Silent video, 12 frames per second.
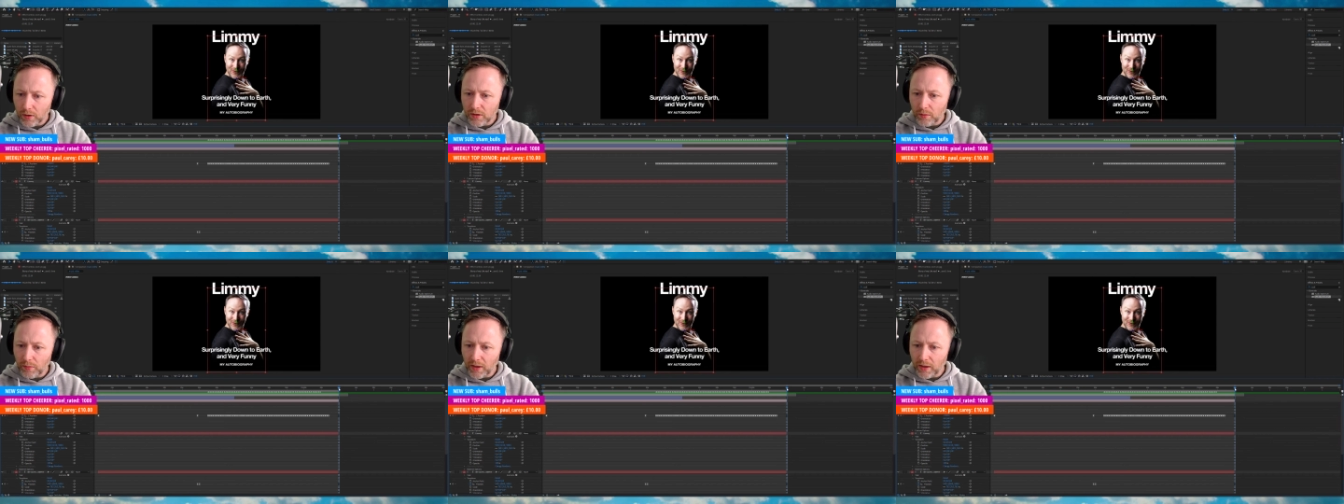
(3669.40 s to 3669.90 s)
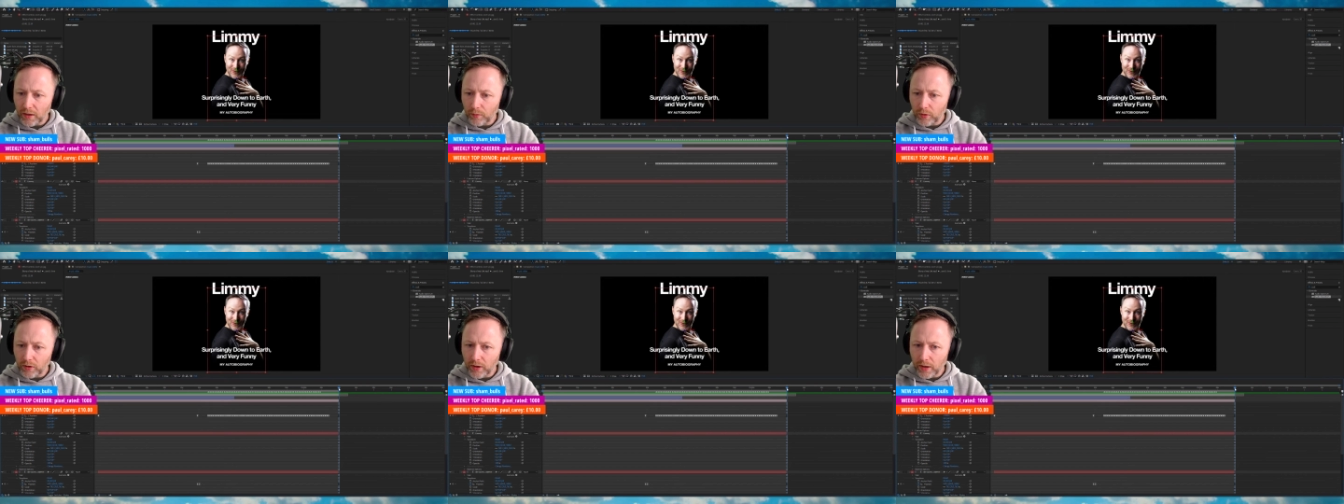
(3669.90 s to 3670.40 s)
That's it. Make that
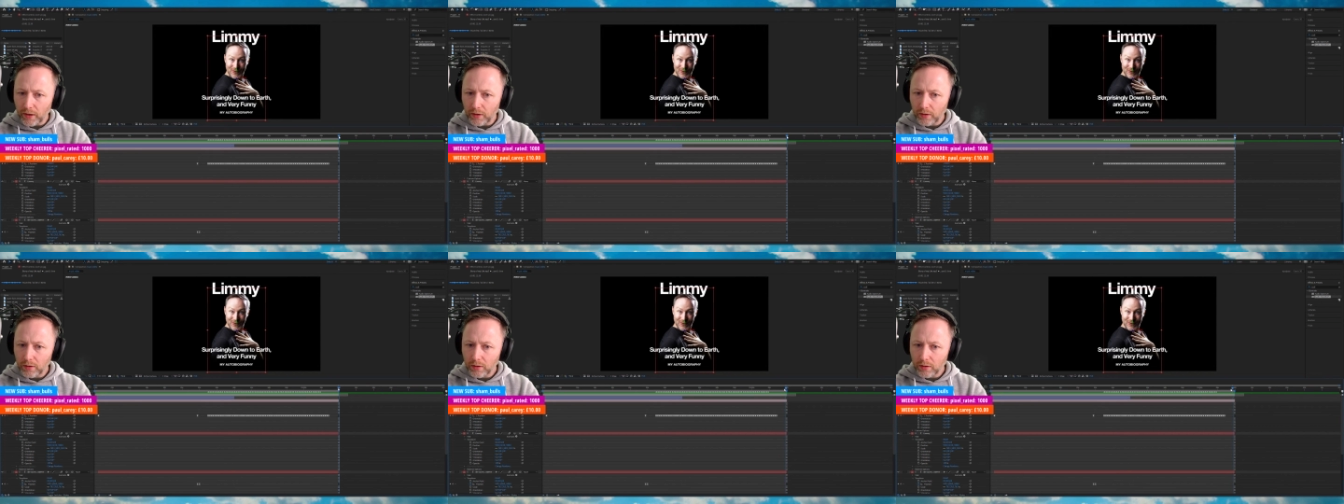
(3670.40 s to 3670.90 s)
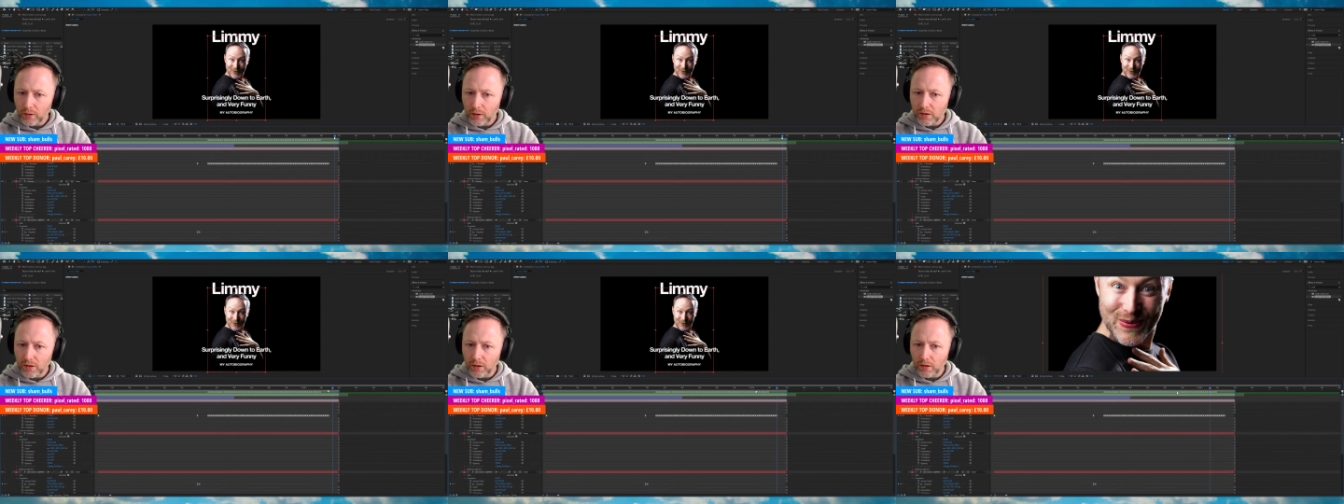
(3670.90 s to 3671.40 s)
the work area.
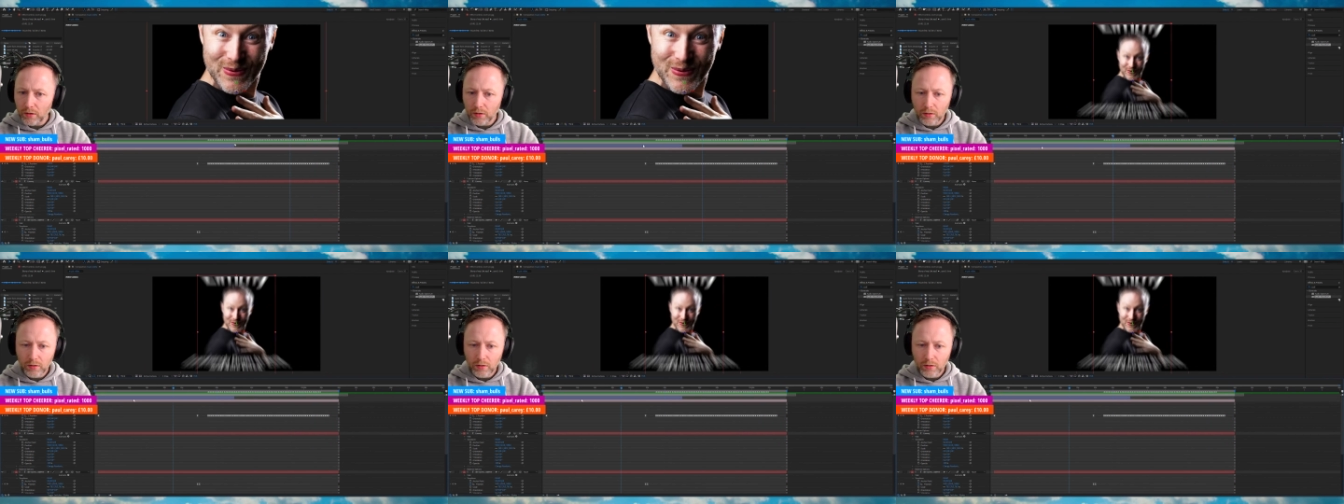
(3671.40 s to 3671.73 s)
That's it.